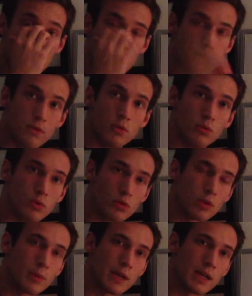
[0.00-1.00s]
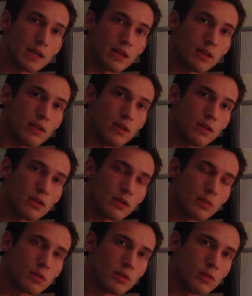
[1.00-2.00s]
if you look back at the
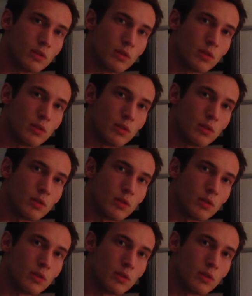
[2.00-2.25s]
assumptions video